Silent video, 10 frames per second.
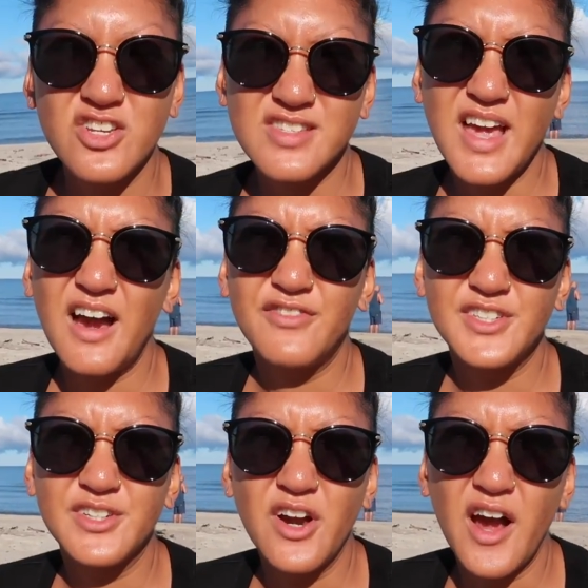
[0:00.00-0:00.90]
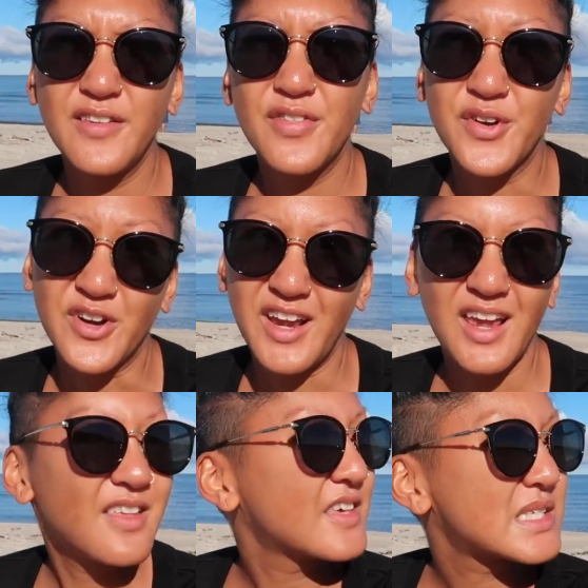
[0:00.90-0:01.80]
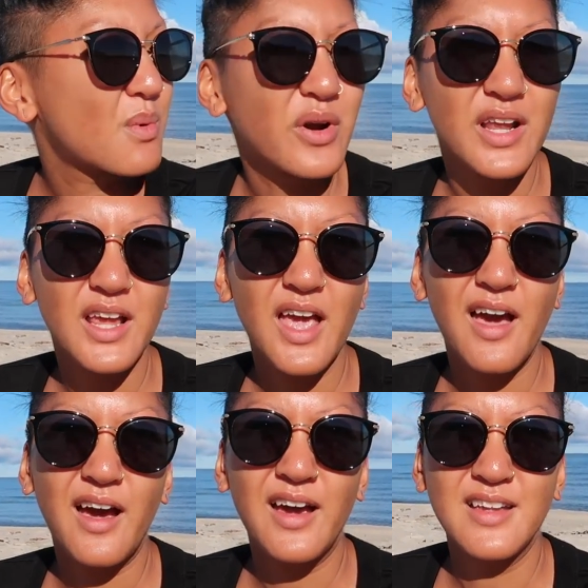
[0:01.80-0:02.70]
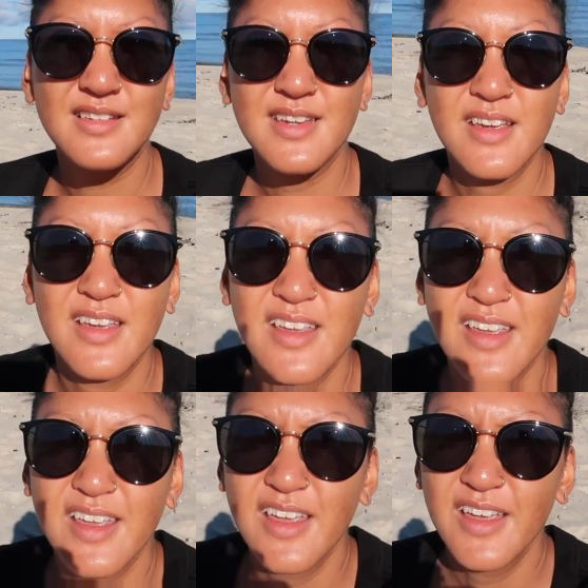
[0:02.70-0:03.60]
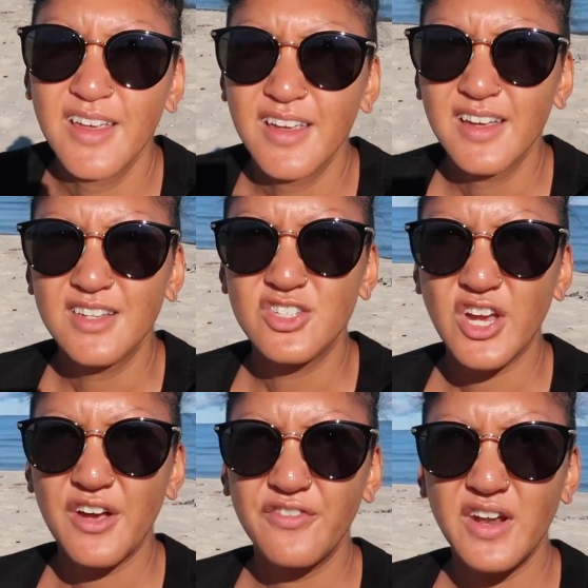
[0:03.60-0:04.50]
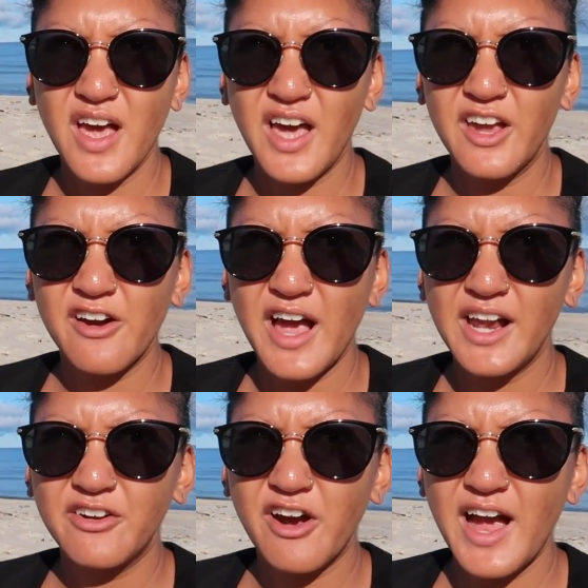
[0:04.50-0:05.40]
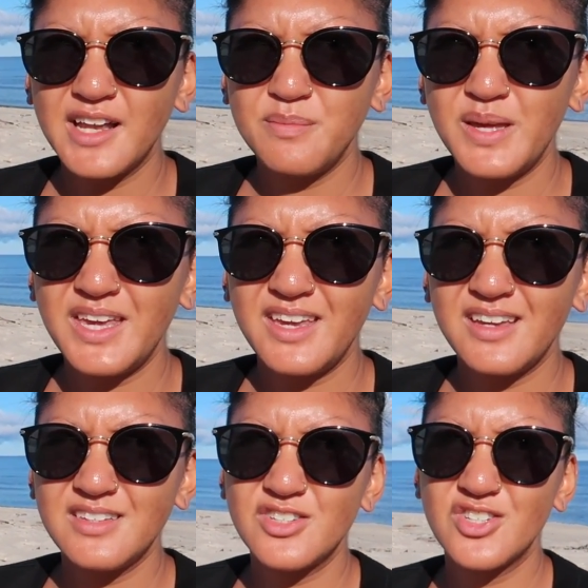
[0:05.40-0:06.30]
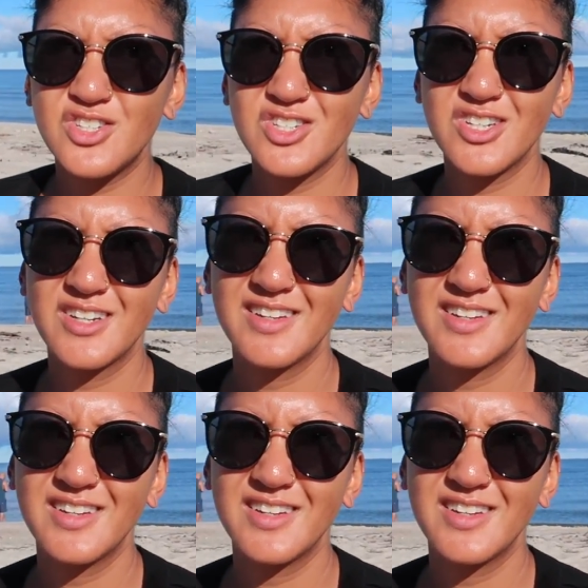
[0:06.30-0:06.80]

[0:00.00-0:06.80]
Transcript: just after nine thirty this morning, and Jeff and I are at Grand Beach.